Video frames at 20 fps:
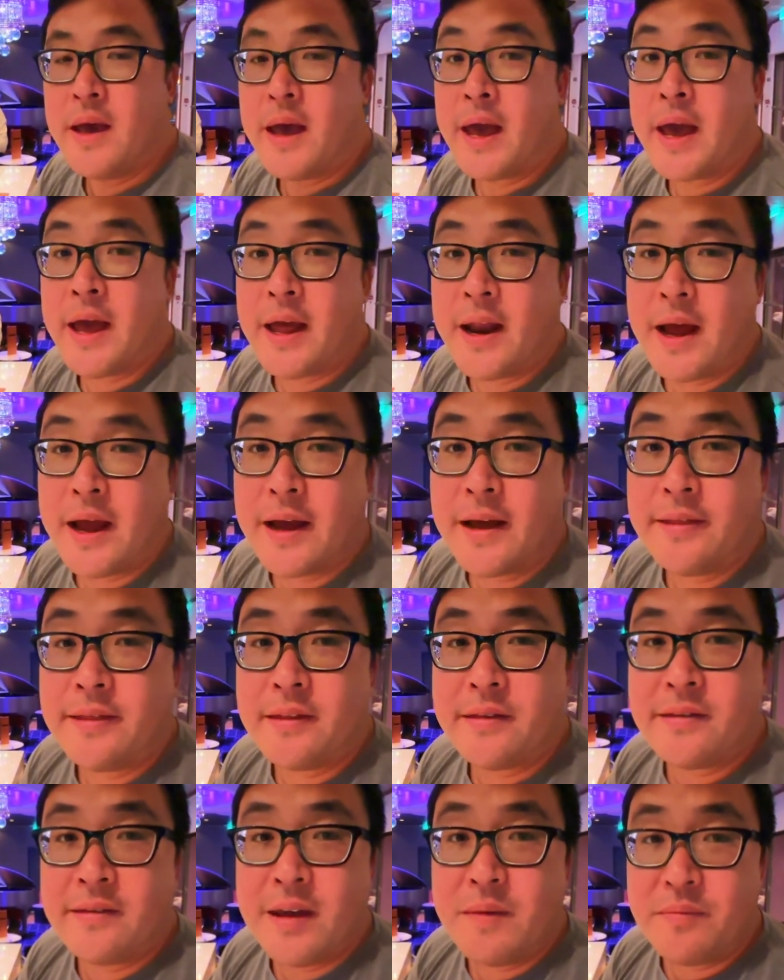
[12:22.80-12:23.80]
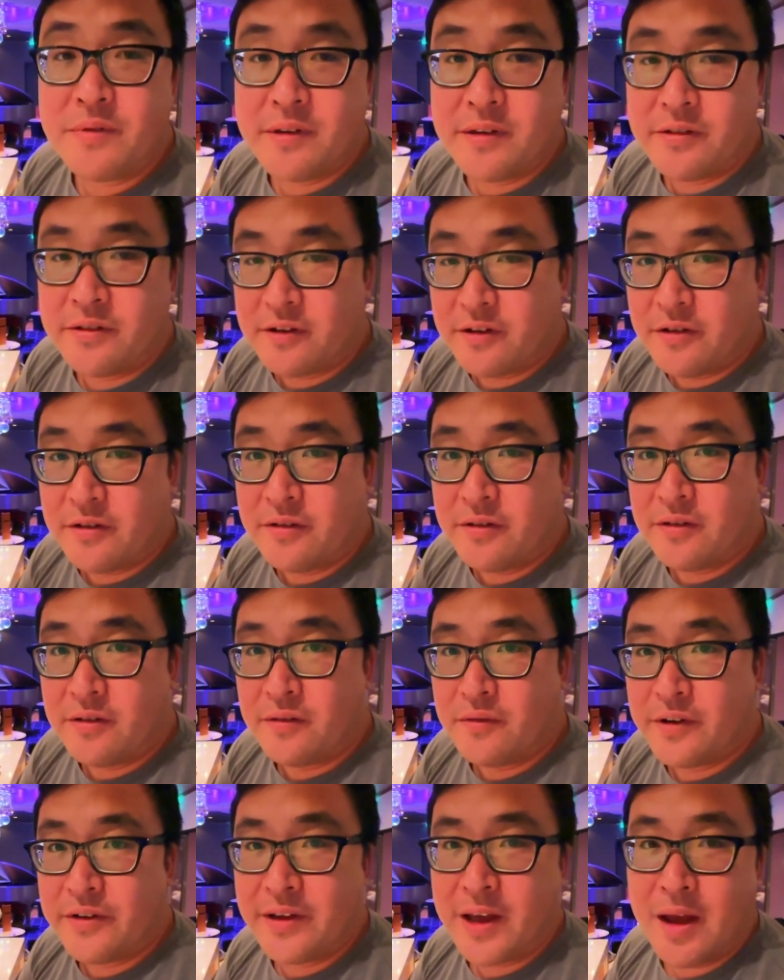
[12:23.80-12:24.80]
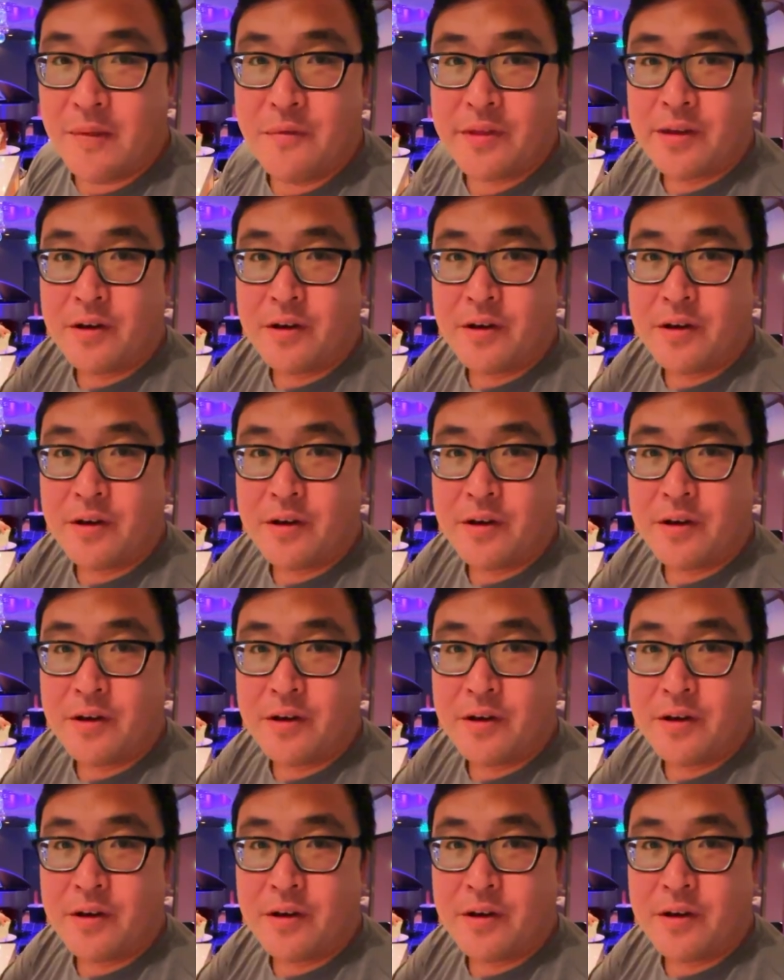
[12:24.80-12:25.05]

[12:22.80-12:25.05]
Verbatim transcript: And I got the Stepsisters, which came with